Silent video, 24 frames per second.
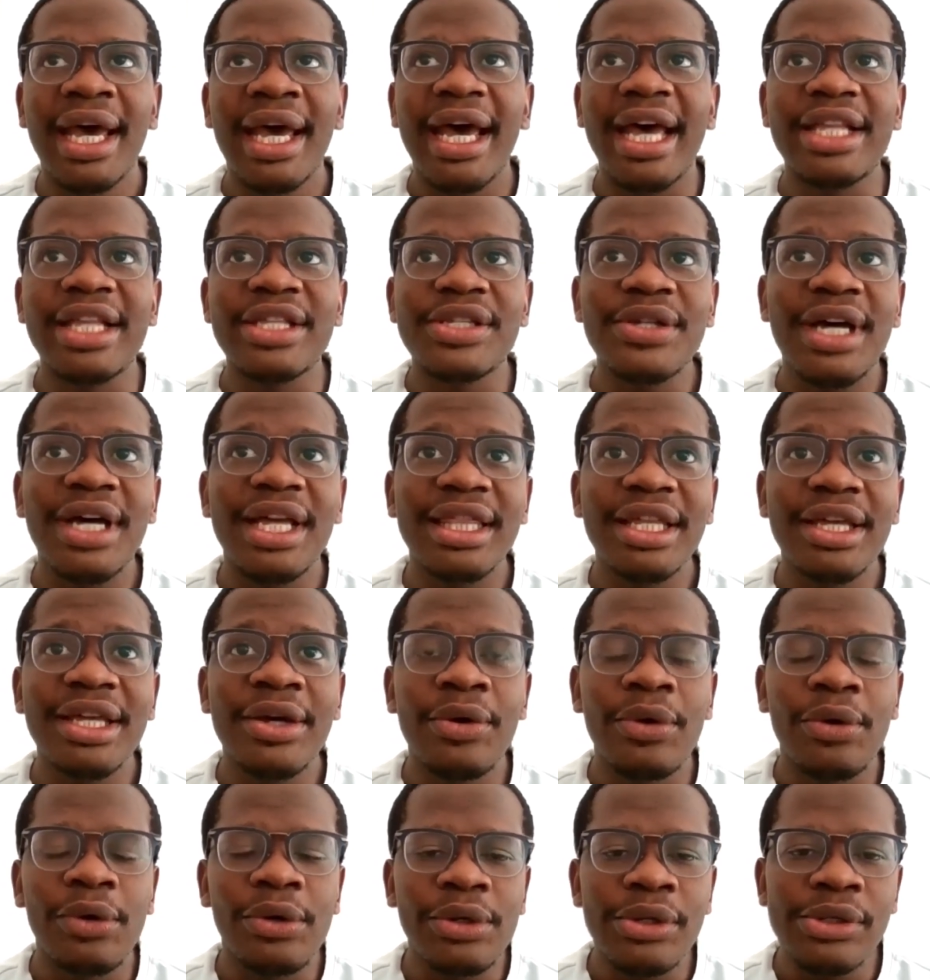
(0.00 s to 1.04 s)
And so I think
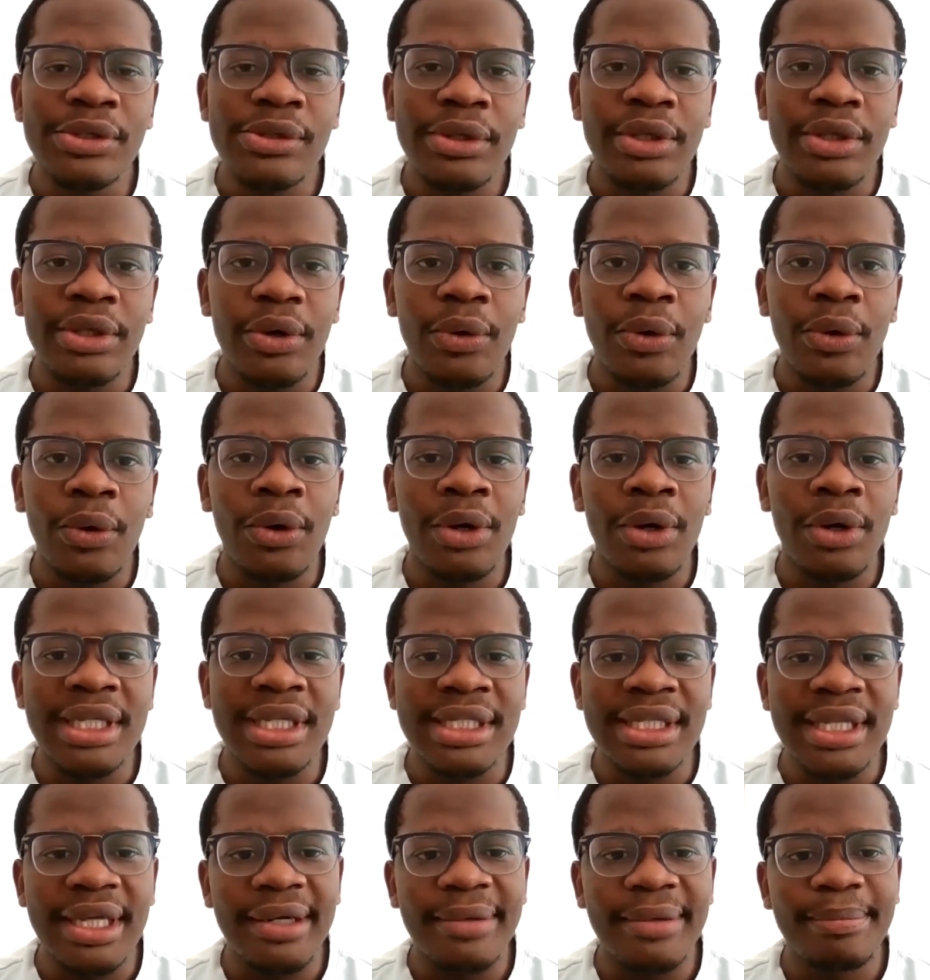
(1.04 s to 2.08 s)
also the call
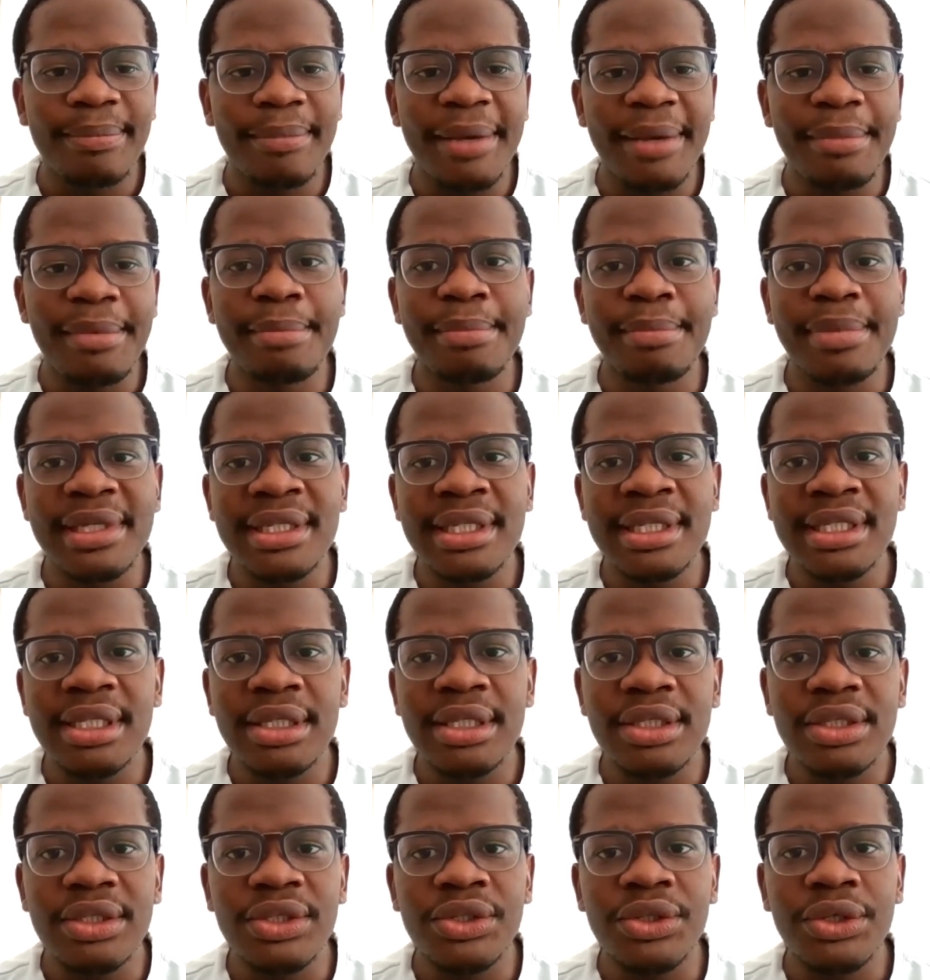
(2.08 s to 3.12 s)
is that maybe
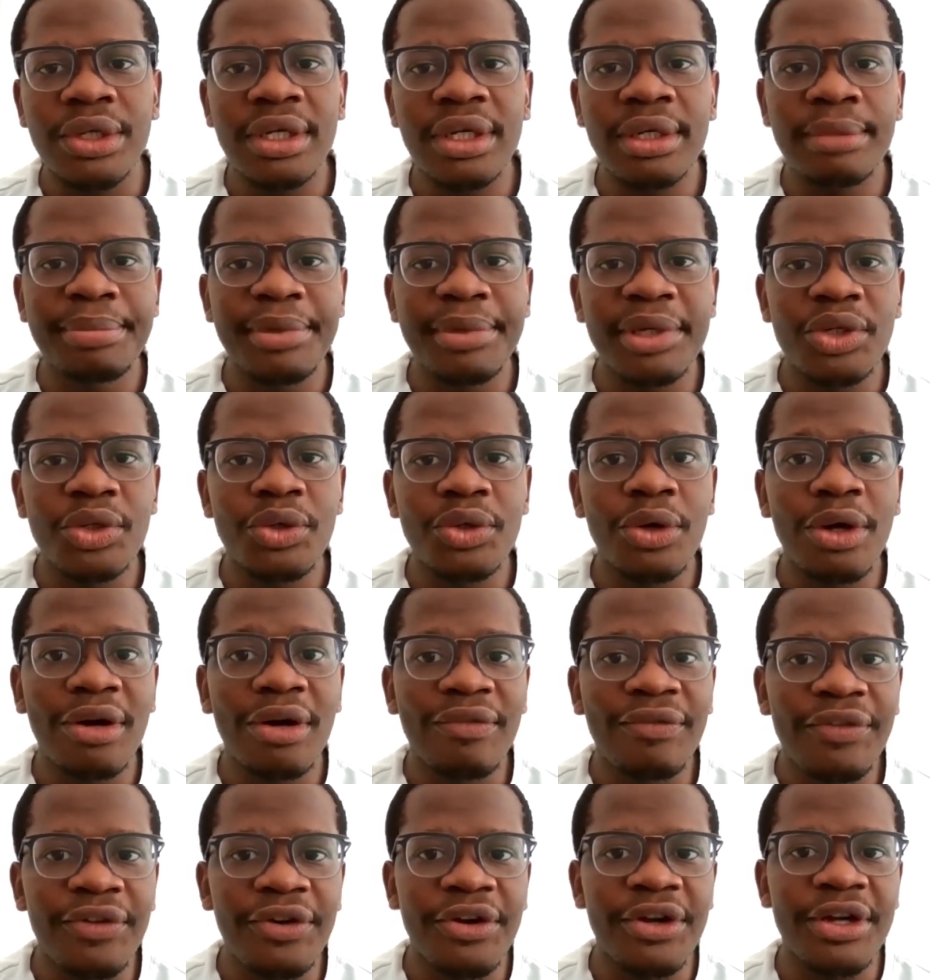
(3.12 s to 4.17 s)
businesses shouldn't be too
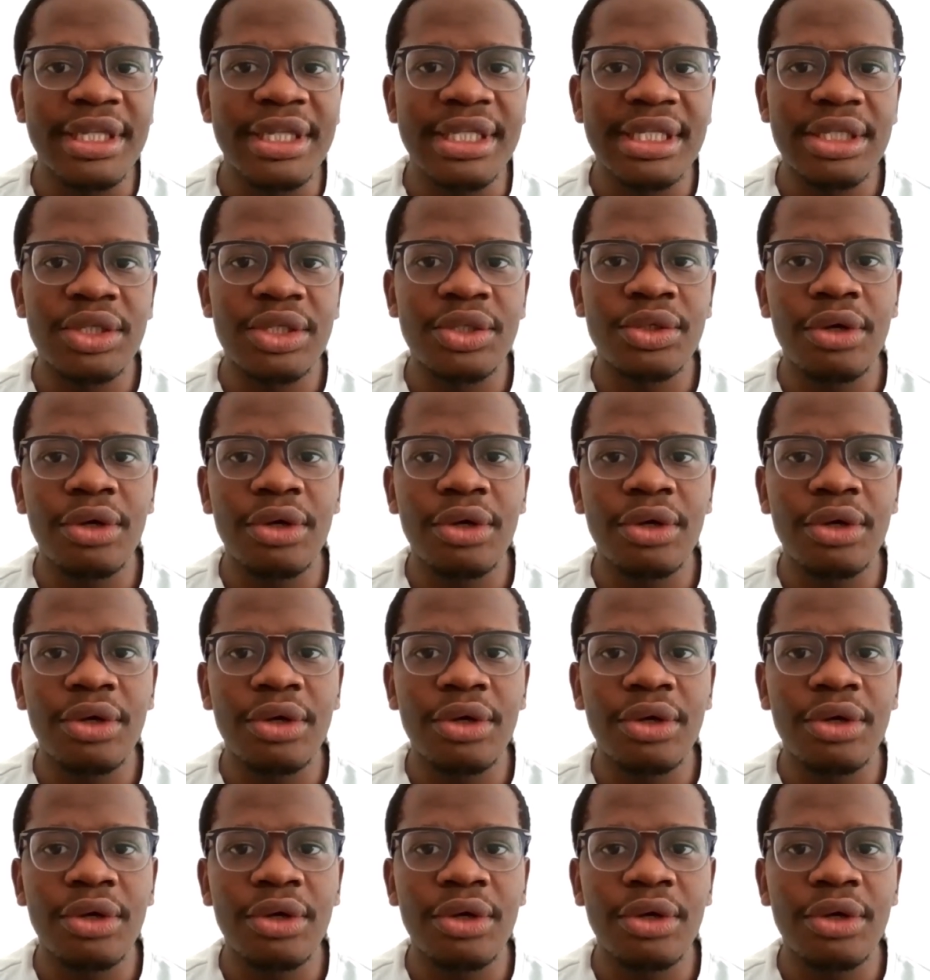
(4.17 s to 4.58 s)
averse